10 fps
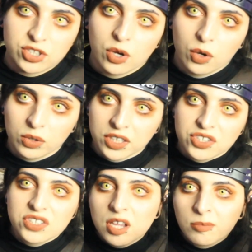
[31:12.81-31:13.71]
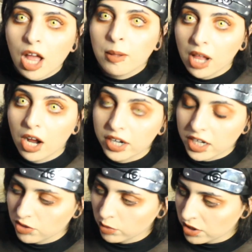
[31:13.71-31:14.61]
So let's just say blah blah are
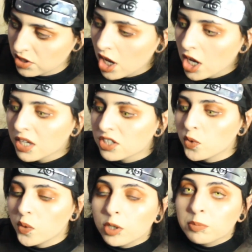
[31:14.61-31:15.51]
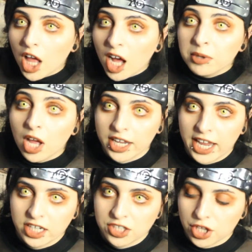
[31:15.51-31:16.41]
cuss words. So we were blah blahing
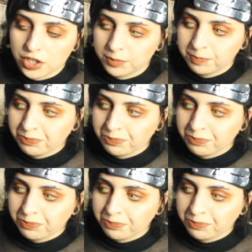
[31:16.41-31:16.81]
at each other.